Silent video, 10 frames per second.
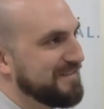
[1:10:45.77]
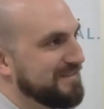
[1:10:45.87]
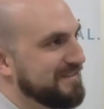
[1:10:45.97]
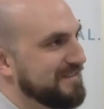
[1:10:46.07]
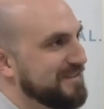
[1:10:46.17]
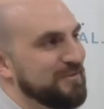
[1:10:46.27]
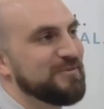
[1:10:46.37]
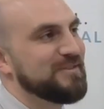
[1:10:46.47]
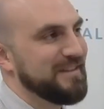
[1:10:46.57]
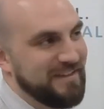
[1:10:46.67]
Yeah. You
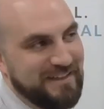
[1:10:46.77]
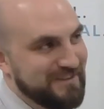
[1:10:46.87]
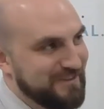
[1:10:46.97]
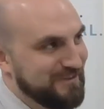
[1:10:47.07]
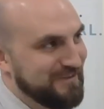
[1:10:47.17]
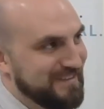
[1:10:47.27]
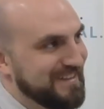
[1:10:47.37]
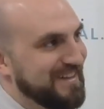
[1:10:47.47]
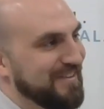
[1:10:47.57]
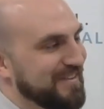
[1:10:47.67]
said not to do, you
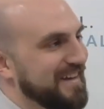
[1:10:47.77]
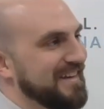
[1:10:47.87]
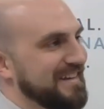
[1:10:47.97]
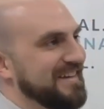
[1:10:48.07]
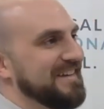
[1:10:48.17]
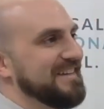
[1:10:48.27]
know, yeah, like, yeah.